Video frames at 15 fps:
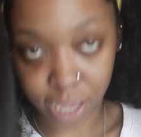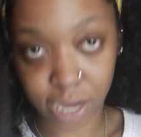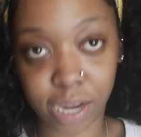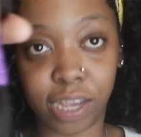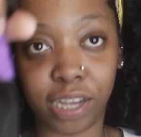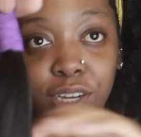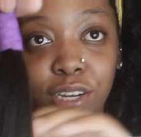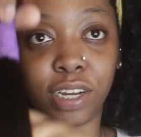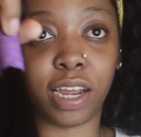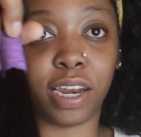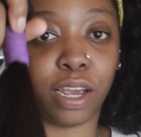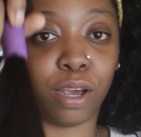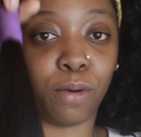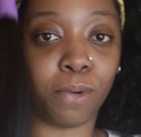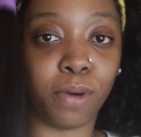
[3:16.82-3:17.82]
any
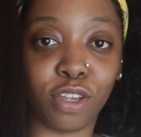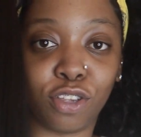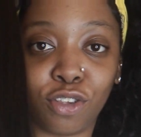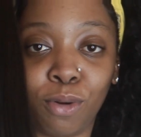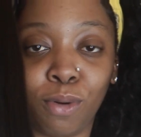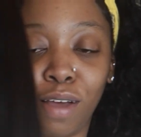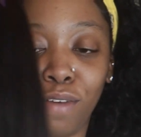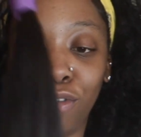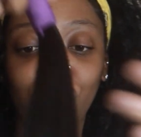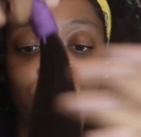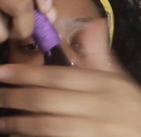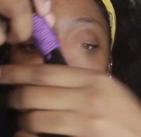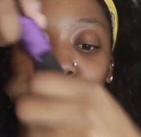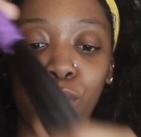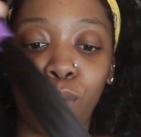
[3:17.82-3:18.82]
shedding whatsoever.
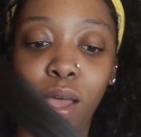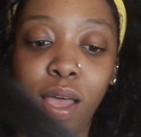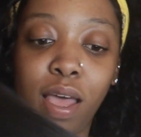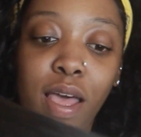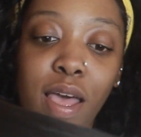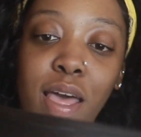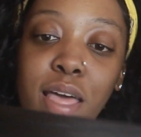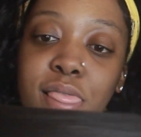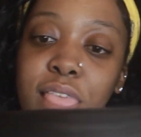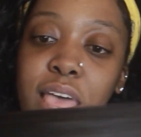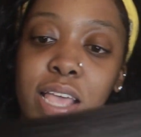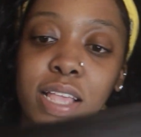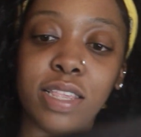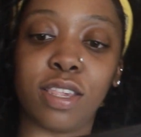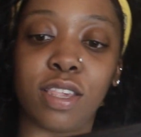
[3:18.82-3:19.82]
So
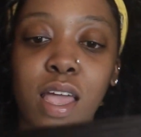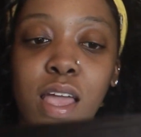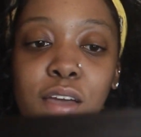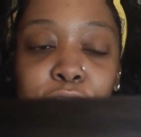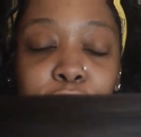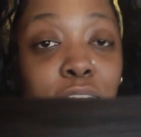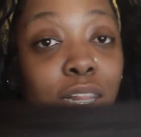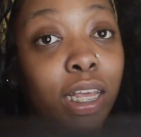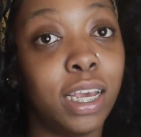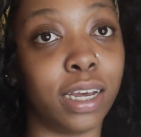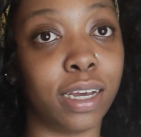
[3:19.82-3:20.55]
that's really